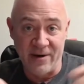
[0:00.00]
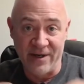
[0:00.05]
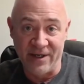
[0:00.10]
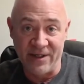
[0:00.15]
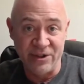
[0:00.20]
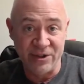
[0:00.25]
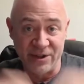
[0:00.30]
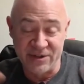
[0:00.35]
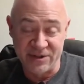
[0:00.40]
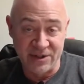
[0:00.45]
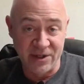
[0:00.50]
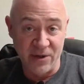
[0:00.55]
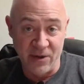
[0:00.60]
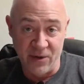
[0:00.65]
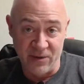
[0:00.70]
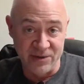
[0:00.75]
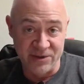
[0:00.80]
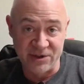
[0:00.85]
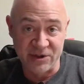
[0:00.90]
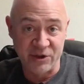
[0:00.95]
and it just
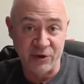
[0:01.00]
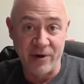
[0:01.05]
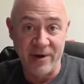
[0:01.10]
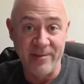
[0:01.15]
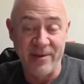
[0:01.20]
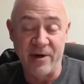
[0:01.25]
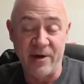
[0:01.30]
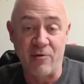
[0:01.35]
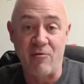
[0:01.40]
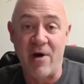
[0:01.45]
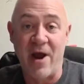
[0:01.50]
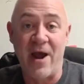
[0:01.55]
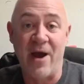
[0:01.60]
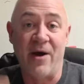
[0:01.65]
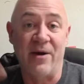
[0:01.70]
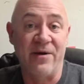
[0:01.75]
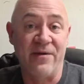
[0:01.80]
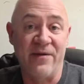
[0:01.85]
goes screaming around